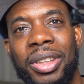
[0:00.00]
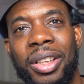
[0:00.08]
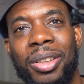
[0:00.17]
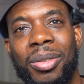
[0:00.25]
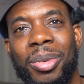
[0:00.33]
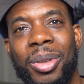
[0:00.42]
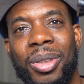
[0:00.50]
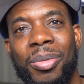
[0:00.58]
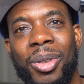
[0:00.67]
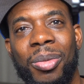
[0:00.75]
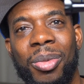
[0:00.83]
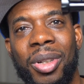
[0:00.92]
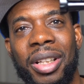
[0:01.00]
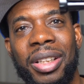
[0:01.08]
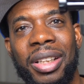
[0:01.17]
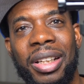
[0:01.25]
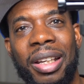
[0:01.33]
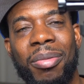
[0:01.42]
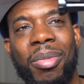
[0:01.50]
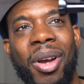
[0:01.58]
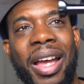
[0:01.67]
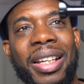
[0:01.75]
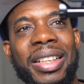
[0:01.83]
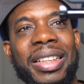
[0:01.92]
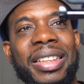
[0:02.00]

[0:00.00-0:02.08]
See that GoPro? Come on, boy. Look at that, boy.